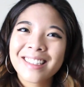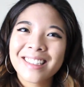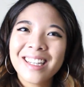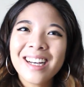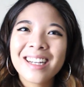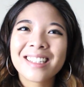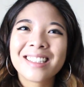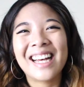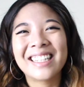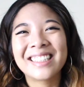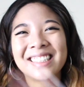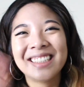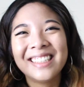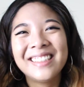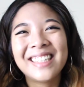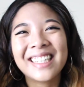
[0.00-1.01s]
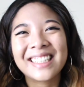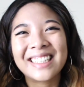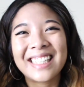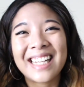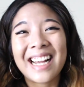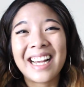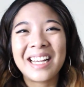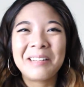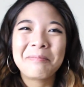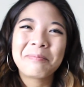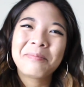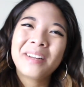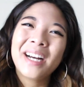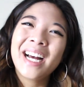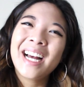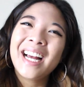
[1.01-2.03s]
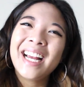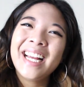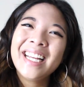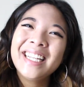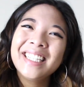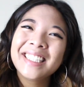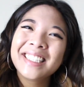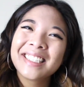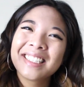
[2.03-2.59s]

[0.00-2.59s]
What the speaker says: Yeah, I'll see you next time. Bye!